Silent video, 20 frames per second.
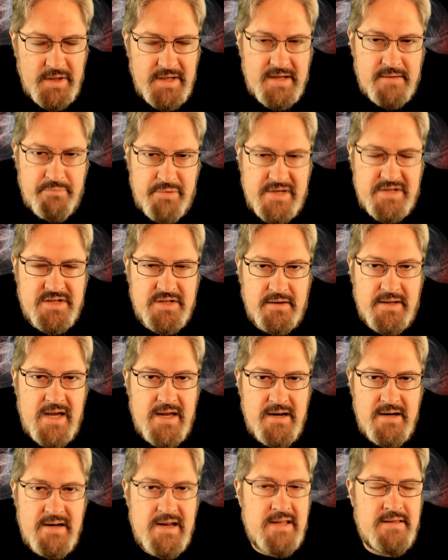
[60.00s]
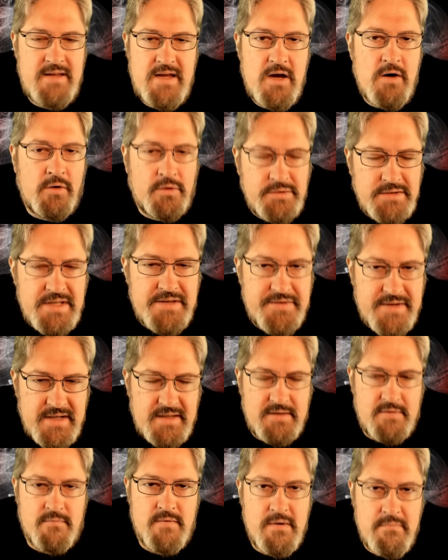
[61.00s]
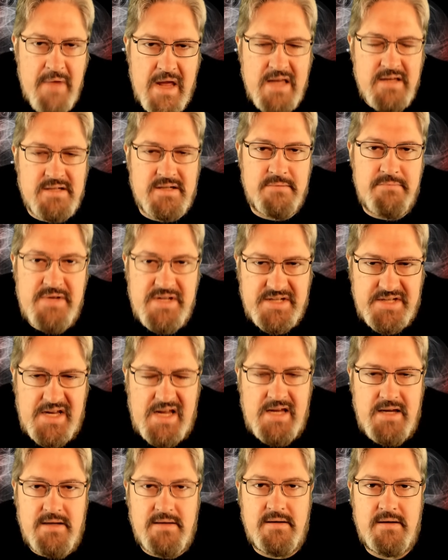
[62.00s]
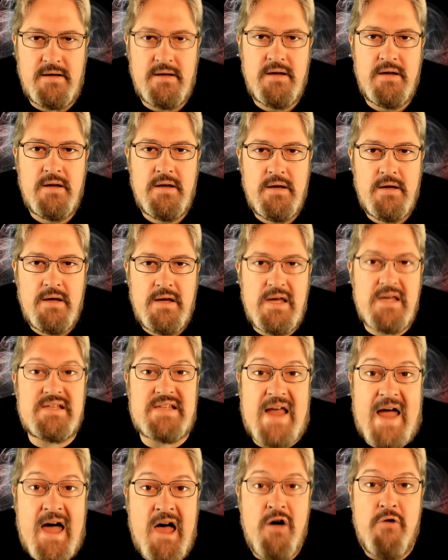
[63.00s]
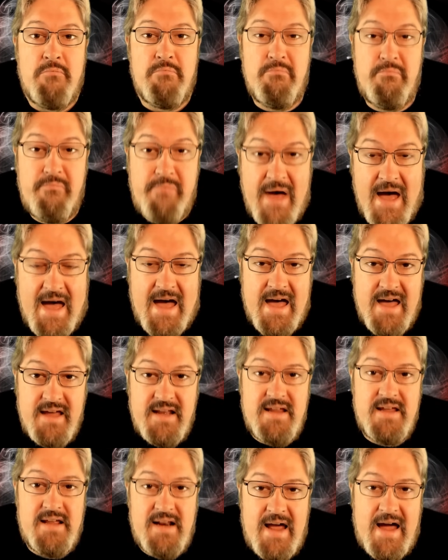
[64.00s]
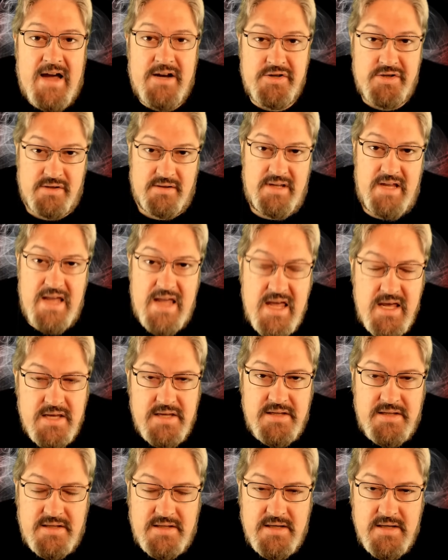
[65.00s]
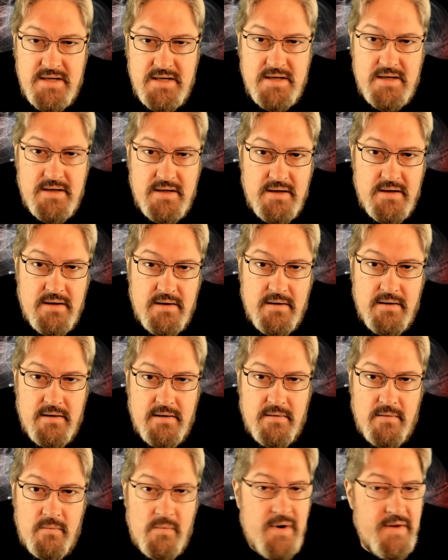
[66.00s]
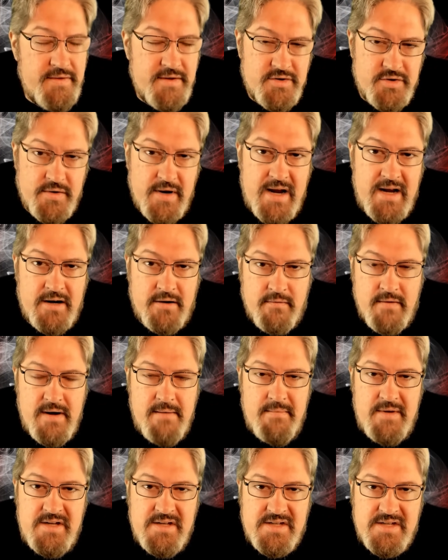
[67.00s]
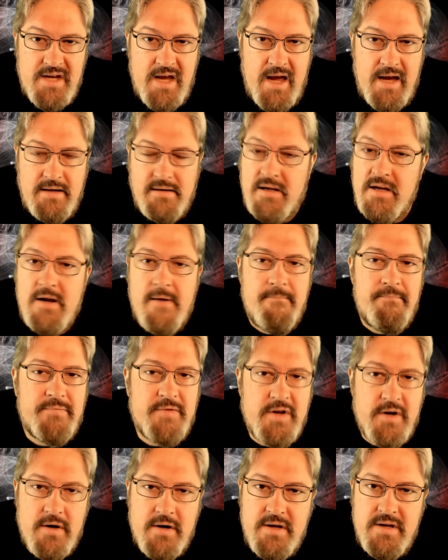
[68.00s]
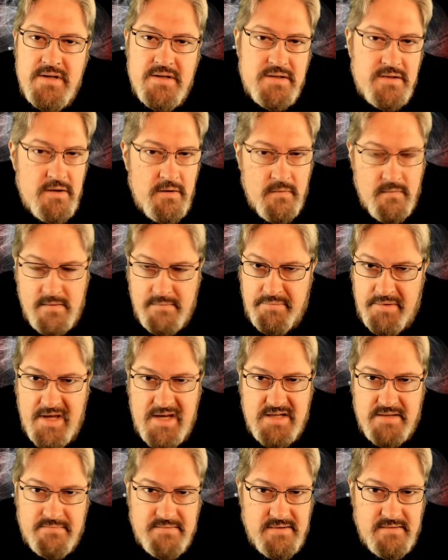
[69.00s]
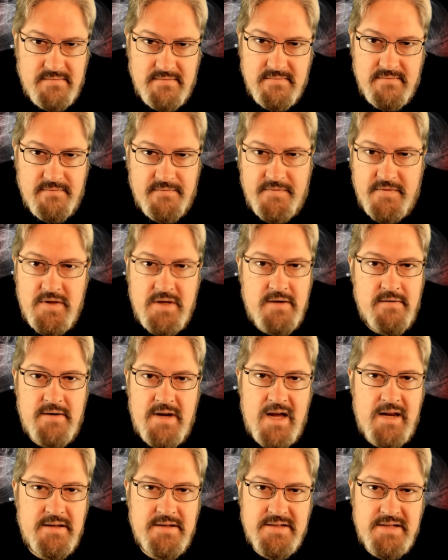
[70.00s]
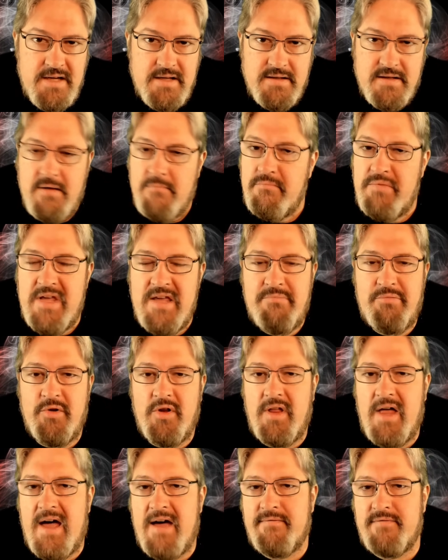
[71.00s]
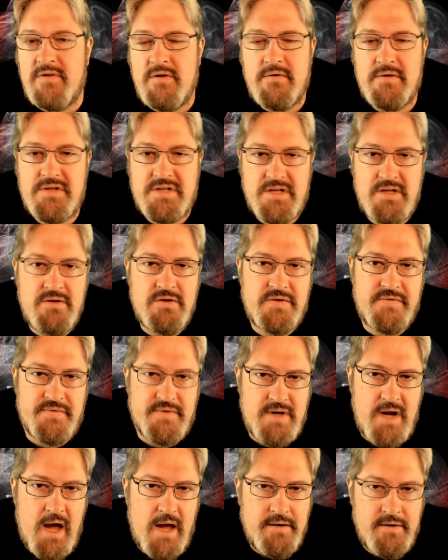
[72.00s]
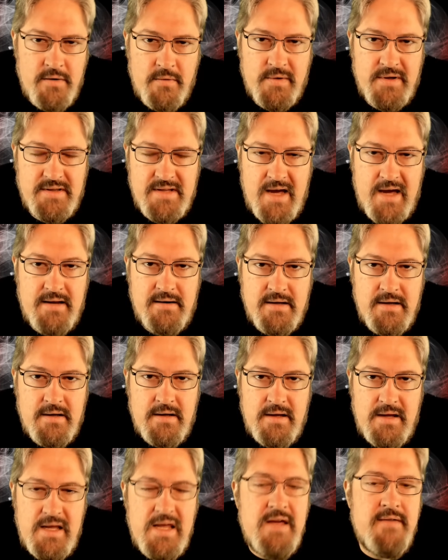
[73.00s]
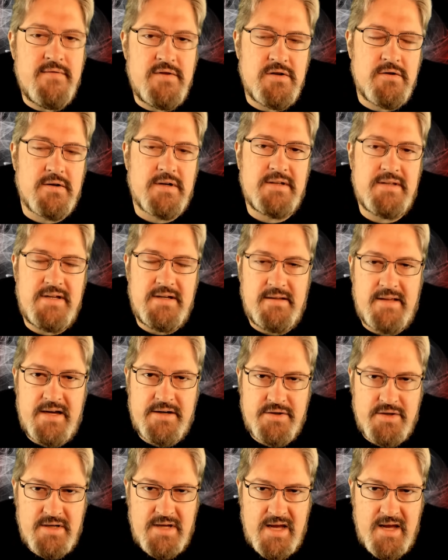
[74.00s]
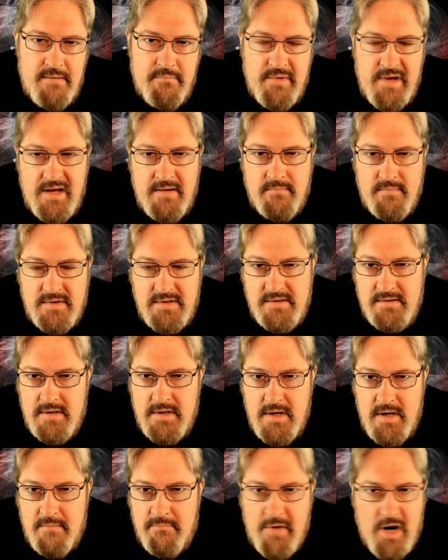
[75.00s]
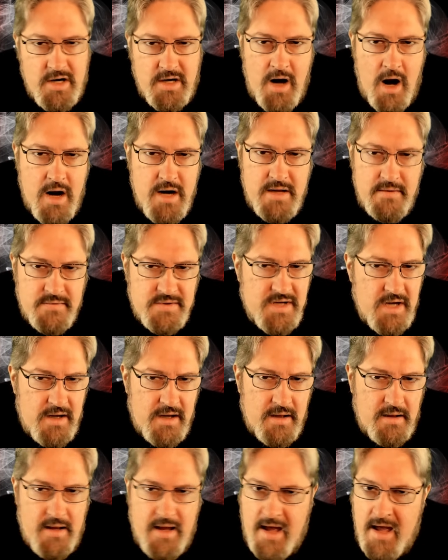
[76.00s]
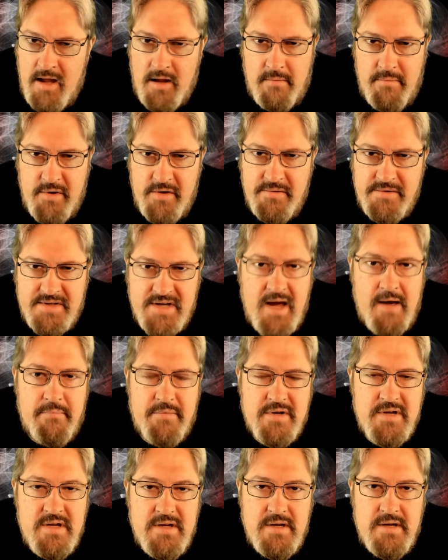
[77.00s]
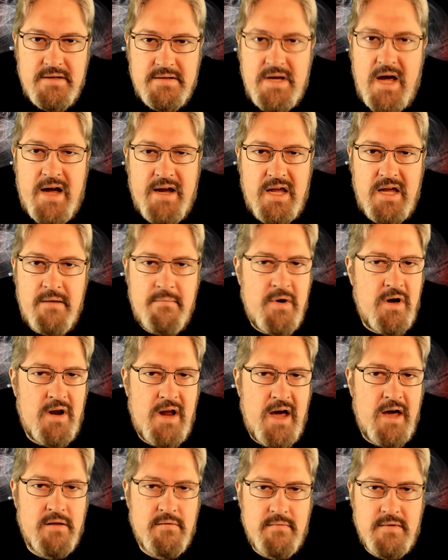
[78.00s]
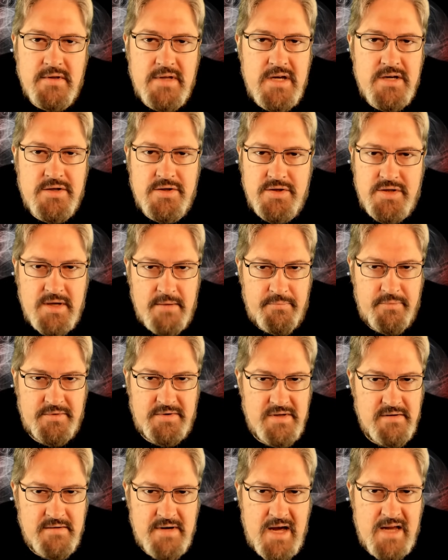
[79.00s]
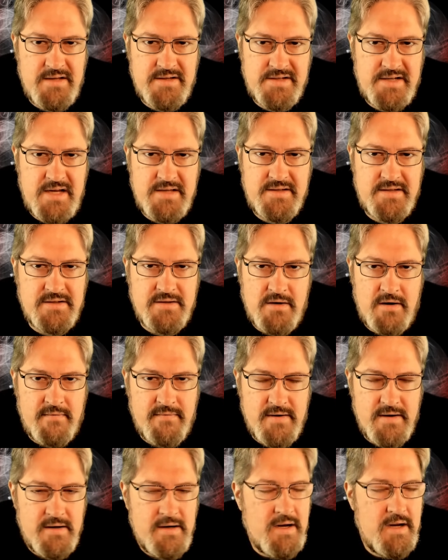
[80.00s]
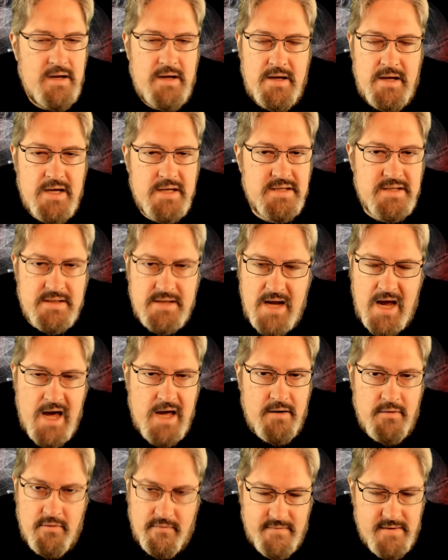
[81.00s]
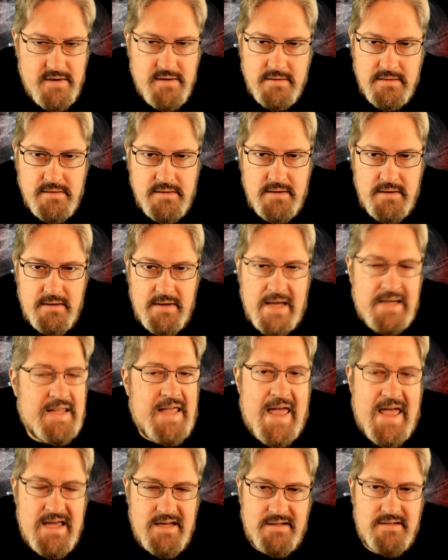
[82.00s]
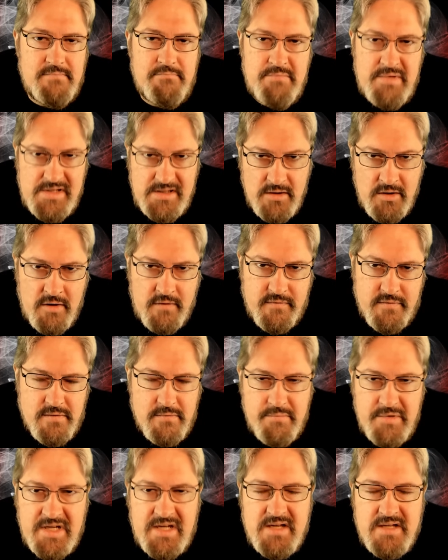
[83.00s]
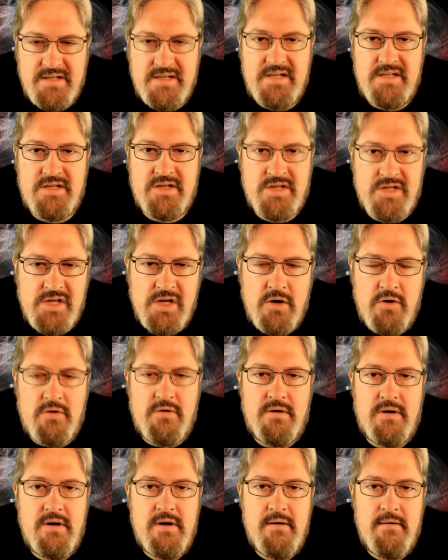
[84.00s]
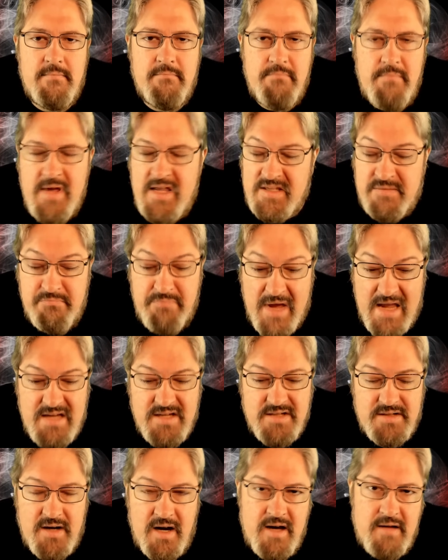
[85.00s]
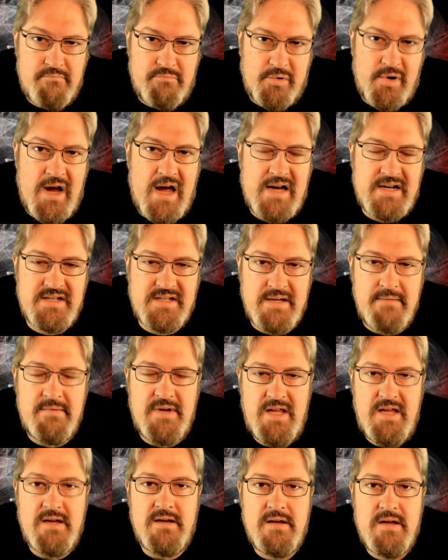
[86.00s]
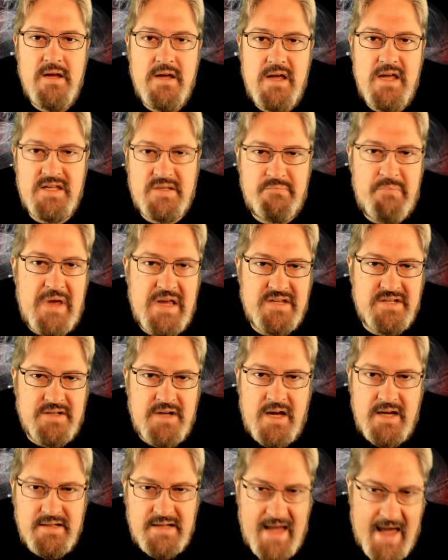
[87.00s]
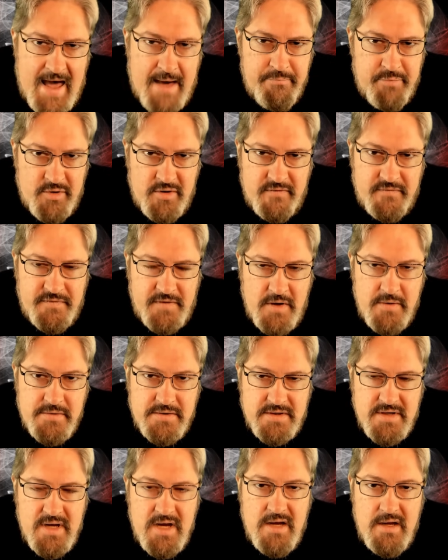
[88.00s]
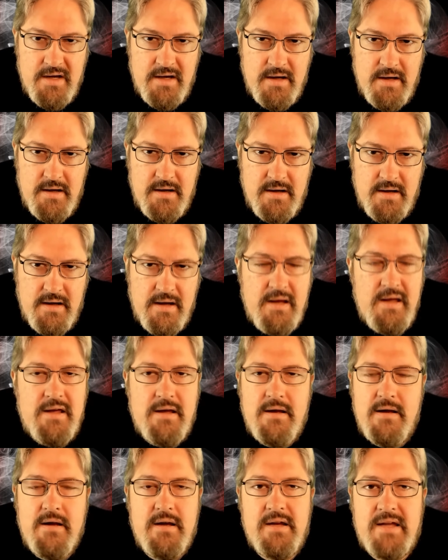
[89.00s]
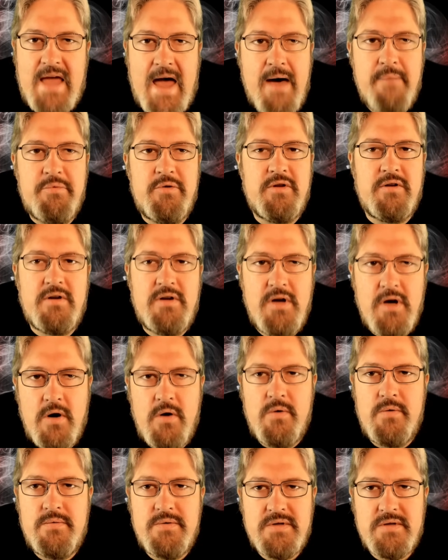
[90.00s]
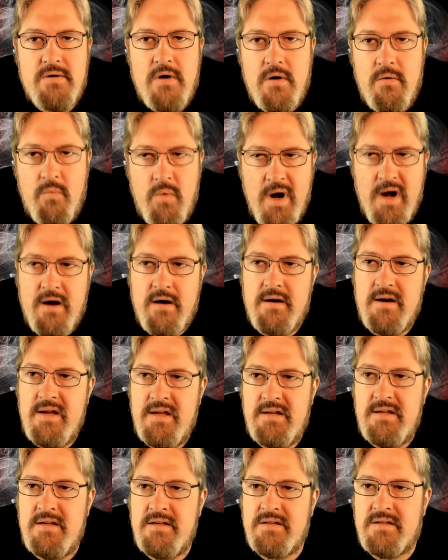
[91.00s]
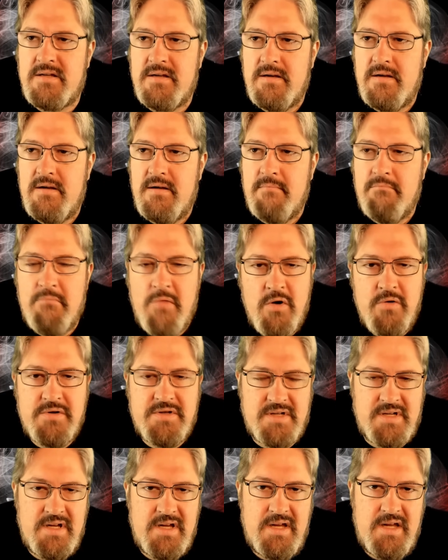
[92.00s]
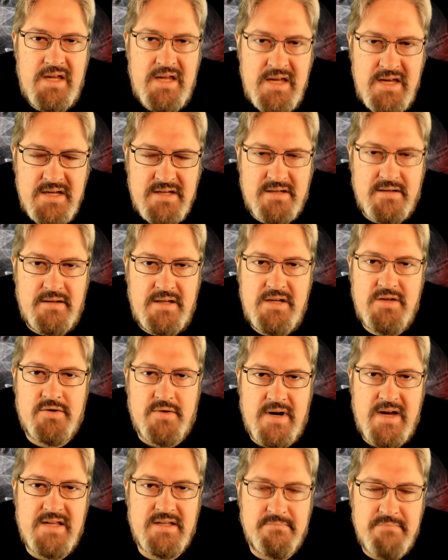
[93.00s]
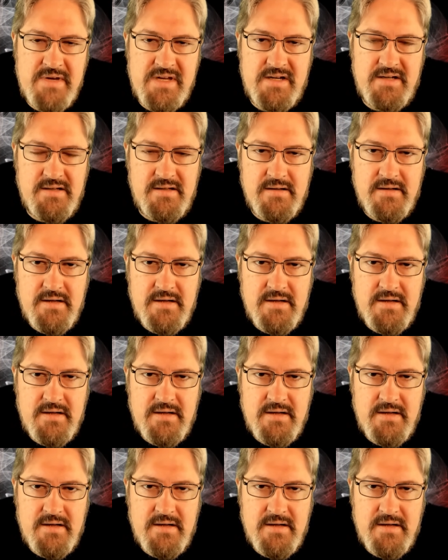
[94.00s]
capitulated, and the only thing that remains to be seen is how bad it actually is when the trade agreement is signed. There is no replacement for the United States. People have no excuse for not knowing that. Even during the election campaign, when Mark Carney was all elbows up, talking about how the relationship with the United States is over, it's not over. It can't be over because it's based on proximity. It's based on capital flows. Capital goes where it is most easily transmitted,